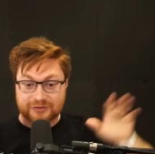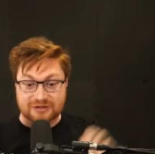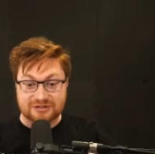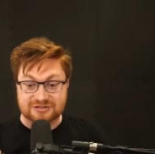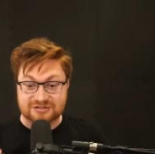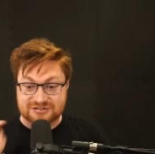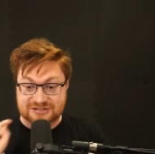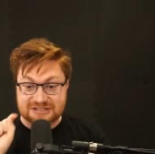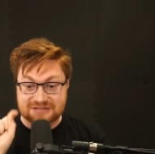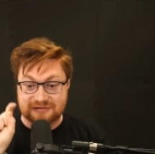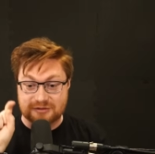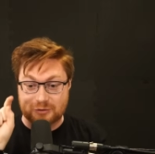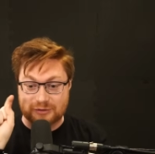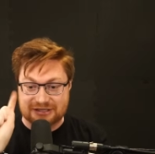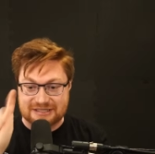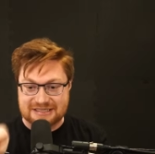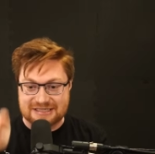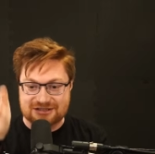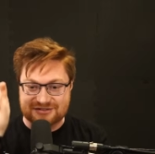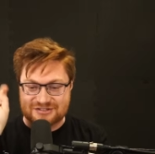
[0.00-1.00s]
They just give you
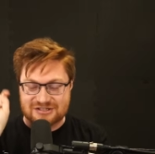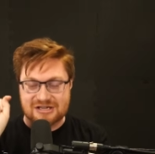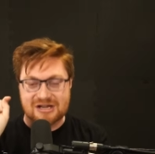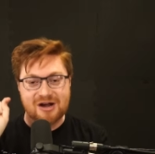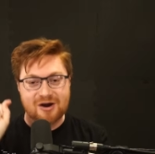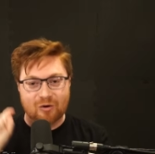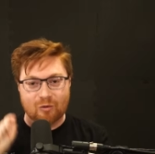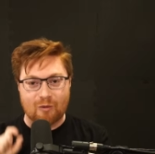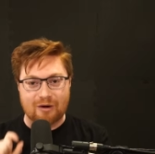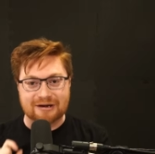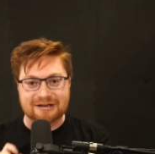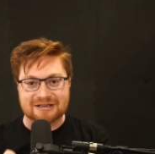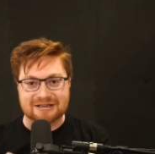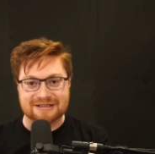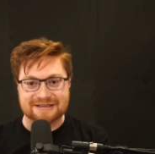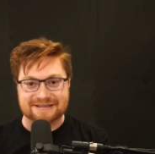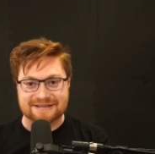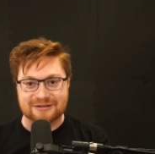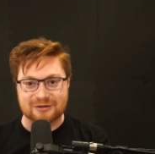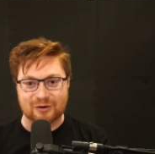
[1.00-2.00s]
an easy one
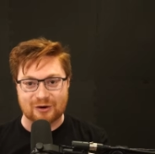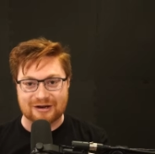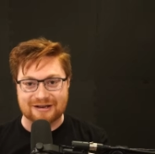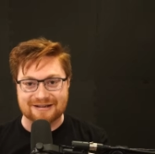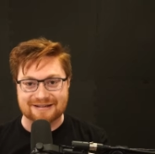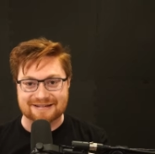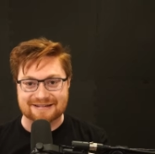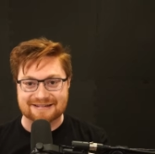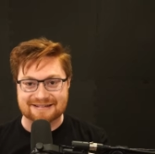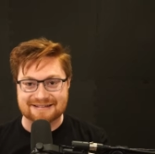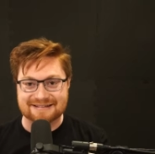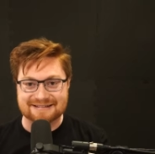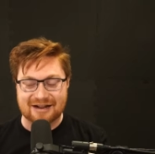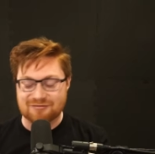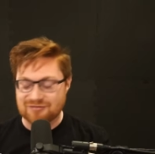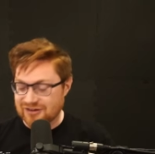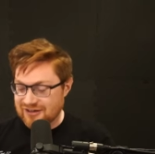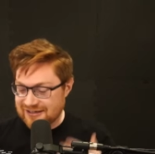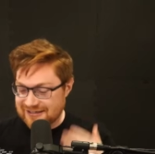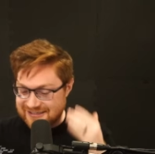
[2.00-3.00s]
click and you're in. I
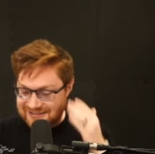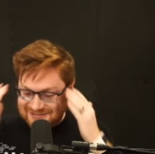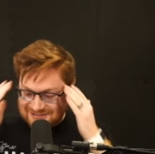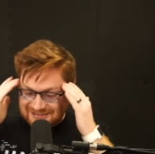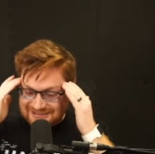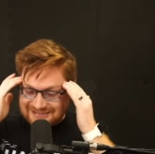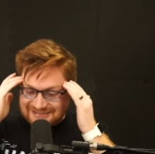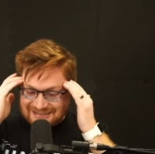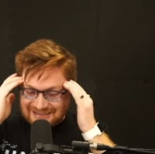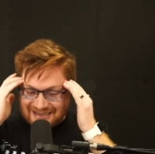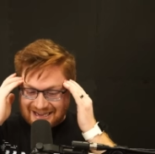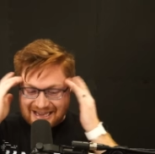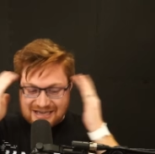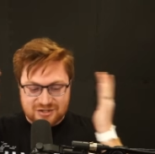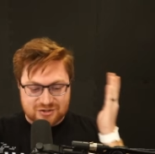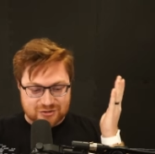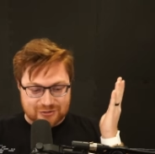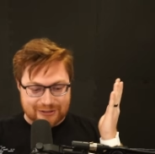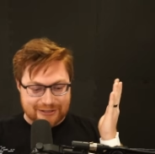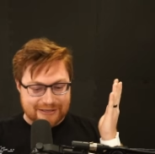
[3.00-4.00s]
feel like it's like
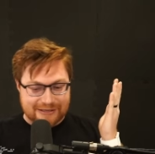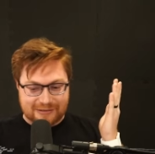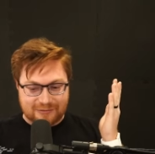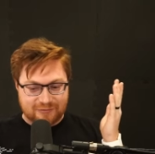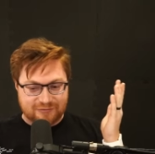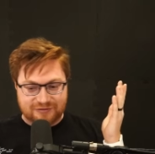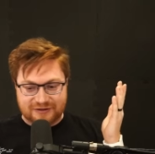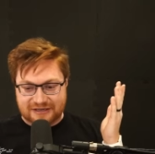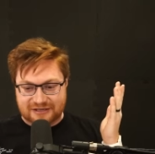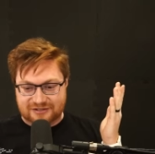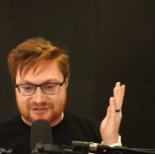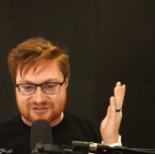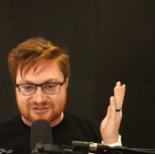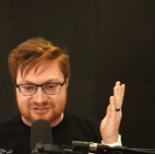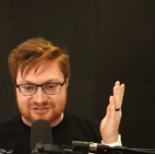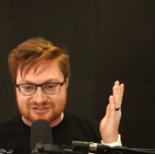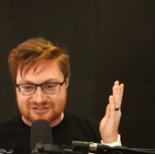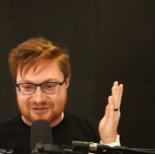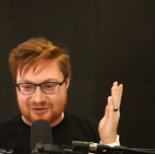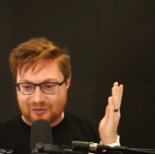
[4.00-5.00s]
Entra
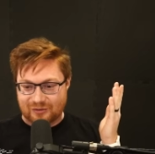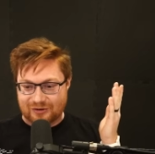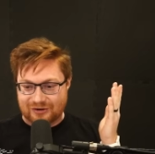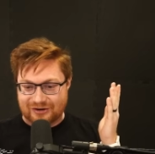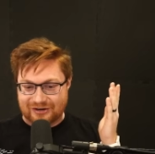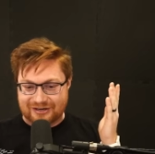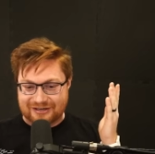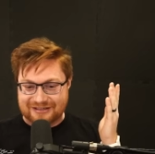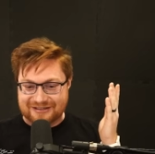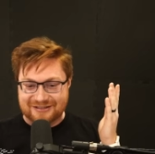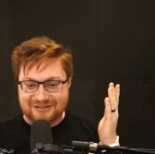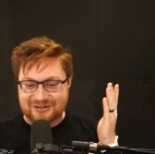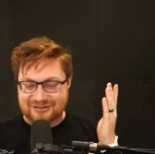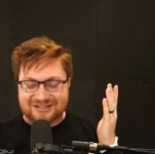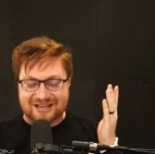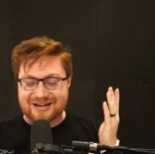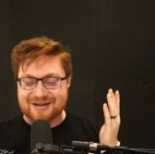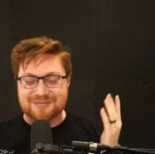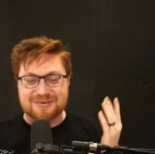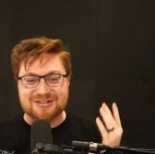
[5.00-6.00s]
Fix, or there's
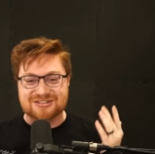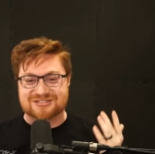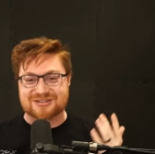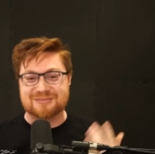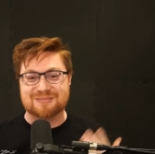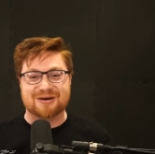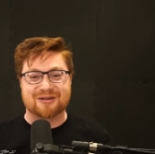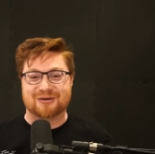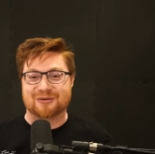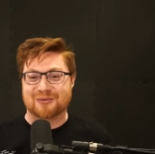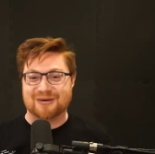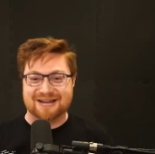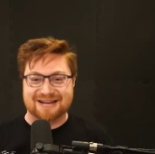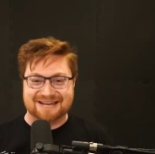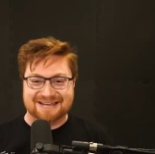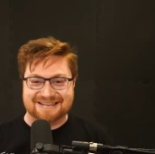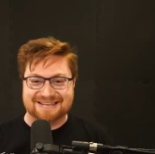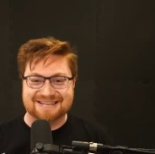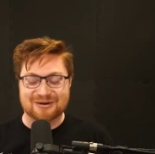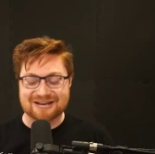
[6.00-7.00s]
gotta be some other
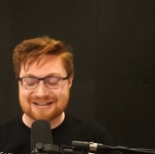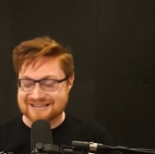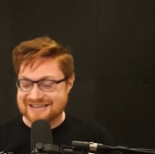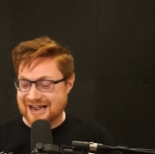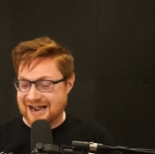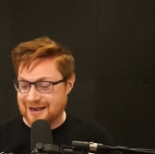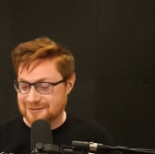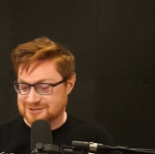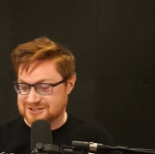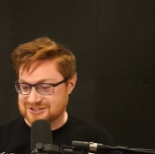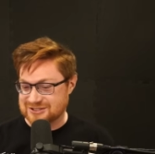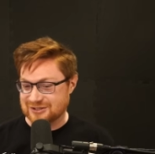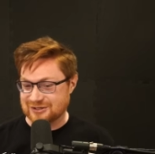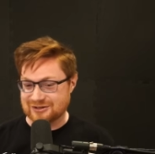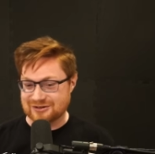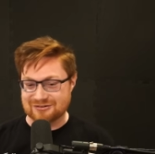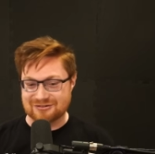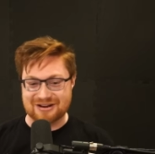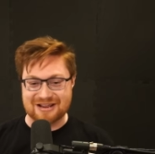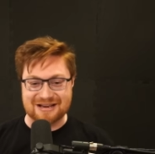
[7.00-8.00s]
way, way to capture
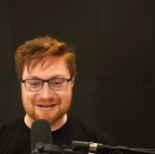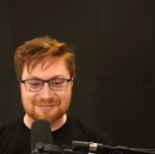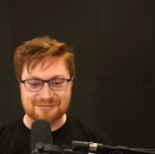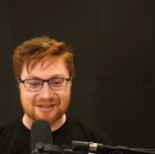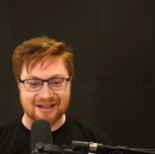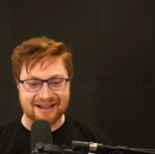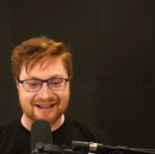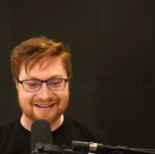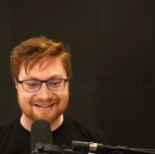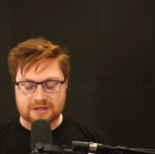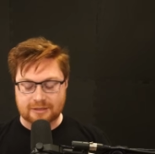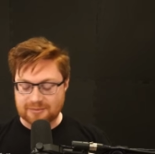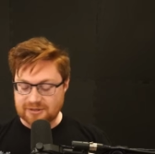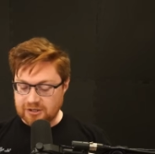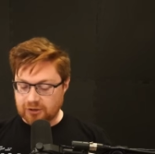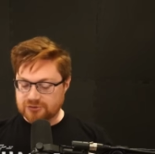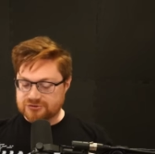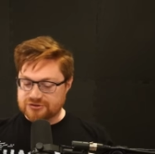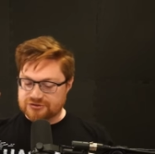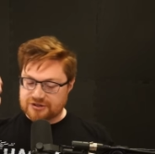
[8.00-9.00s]
and name that. Let me
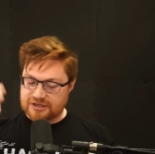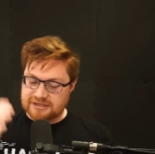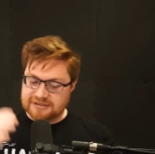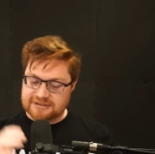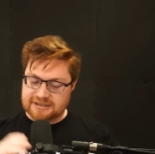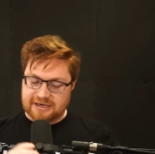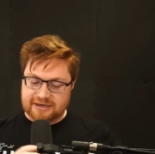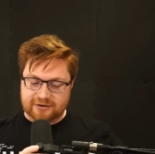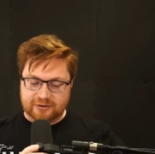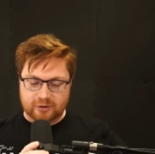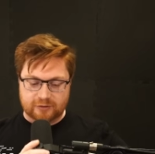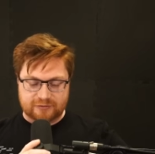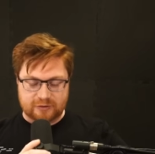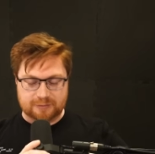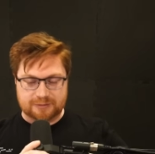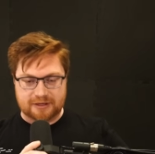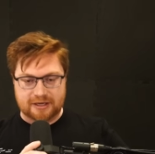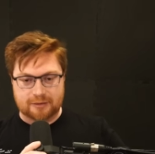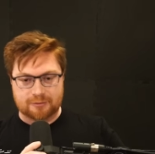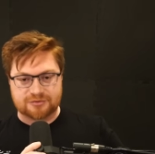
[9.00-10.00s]
know what you think. I don't know if
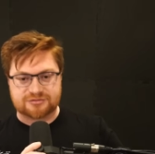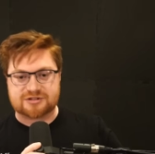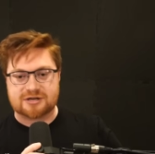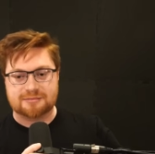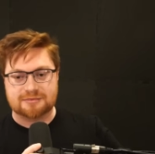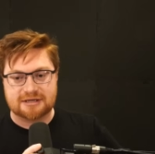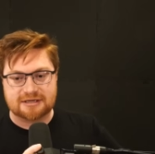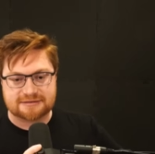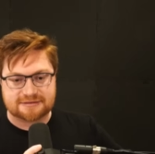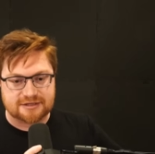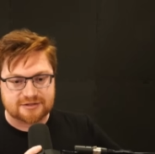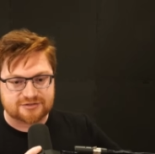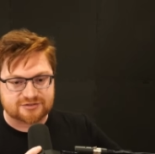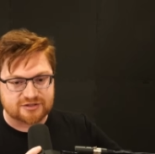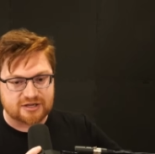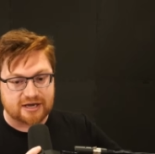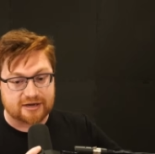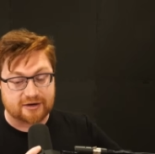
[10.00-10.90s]
you're playing with something like this.